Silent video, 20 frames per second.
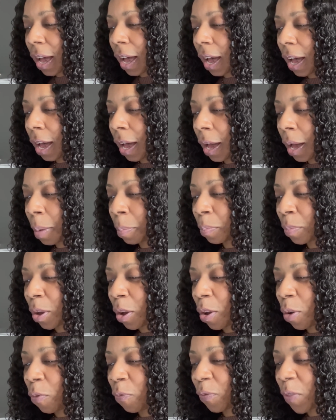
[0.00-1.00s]

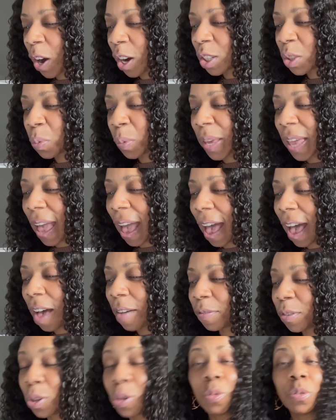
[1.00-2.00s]
Um, first, we
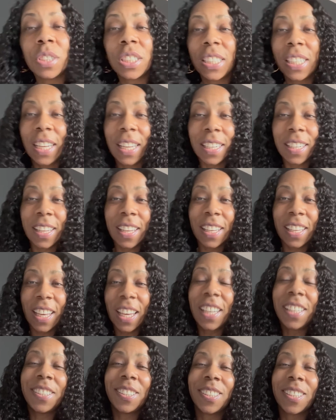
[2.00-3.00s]
have Gucci and
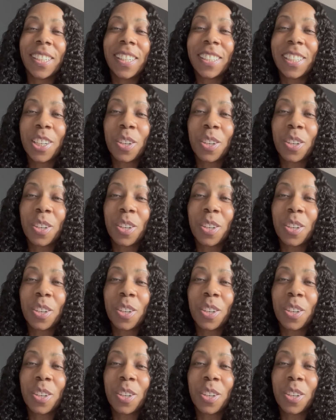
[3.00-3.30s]
Keyshia.